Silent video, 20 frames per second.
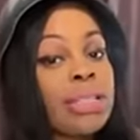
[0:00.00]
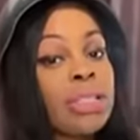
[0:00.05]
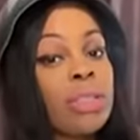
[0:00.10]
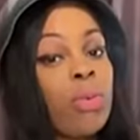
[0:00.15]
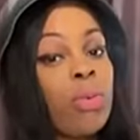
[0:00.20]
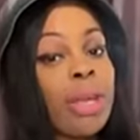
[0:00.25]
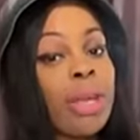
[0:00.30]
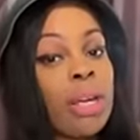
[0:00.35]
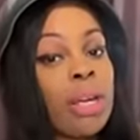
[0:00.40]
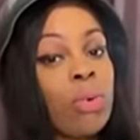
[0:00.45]

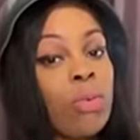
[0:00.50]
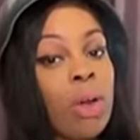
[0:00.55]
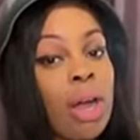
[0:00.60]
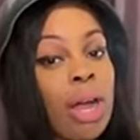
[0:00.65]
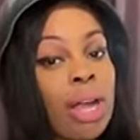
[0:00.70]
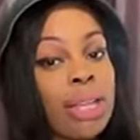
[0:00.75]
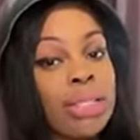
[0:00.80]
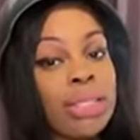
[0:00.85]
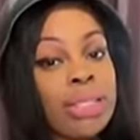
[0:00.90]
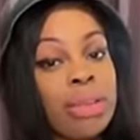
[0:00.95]
Queen of
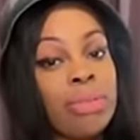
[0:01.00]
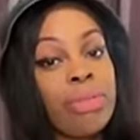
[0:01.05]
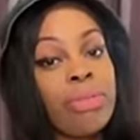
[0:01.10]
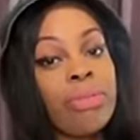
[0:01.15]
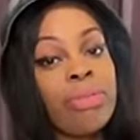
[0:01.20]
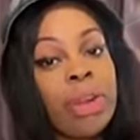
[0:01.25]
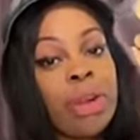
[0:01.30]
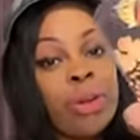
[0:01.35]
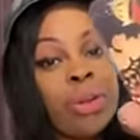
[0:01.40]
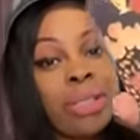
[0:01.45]
Wands in
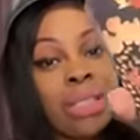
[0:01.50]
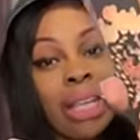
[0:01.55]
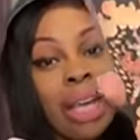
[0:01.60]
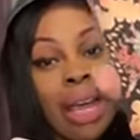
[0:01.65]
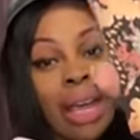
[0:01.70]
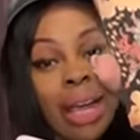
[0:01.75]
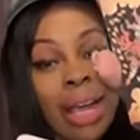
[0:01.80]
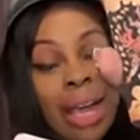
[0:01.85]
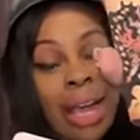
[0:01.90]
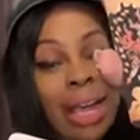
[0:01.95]
reverse,
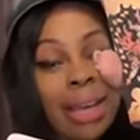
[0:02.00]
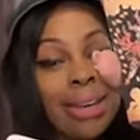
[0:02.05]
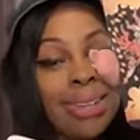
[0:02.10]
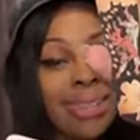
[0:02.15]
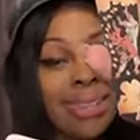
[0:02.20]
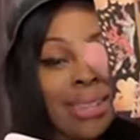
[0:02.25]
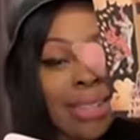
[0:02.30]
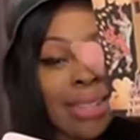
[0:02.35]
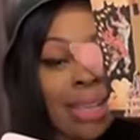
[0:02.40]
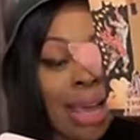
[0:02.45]
and
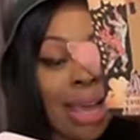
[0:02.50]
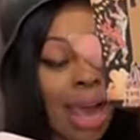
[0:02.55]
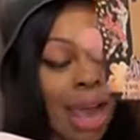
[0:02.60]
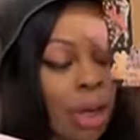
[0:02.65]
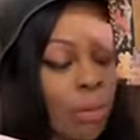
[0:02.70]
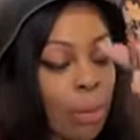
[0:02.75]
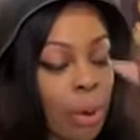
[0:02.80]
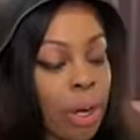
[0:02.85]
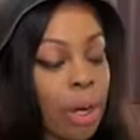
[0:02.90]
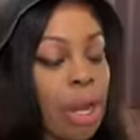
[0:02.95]
the
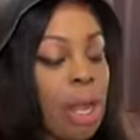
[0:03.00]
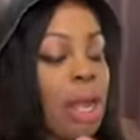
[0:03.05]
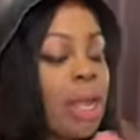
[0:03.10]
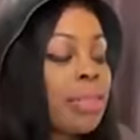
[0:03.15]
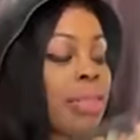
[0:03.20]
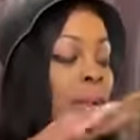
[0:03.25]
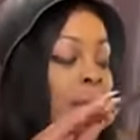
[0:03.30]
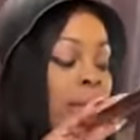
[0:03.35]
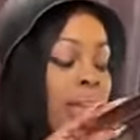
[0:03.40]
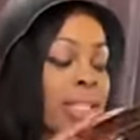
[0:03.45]
Tower.
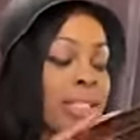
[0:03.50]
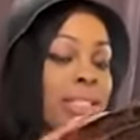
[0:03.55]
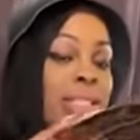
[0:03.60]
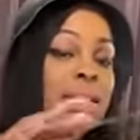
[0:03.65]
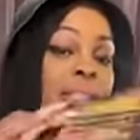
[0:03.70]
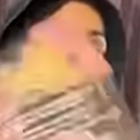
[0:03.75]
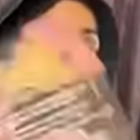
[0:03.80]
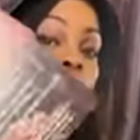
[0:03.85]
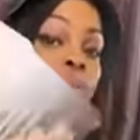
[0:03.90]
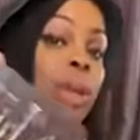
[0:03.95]
There
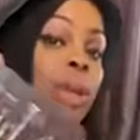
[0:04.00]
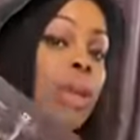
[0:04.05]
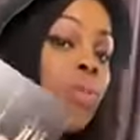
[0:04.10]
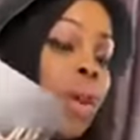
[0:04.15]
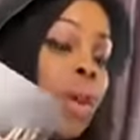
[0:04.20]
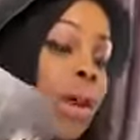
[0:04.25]
is Queen of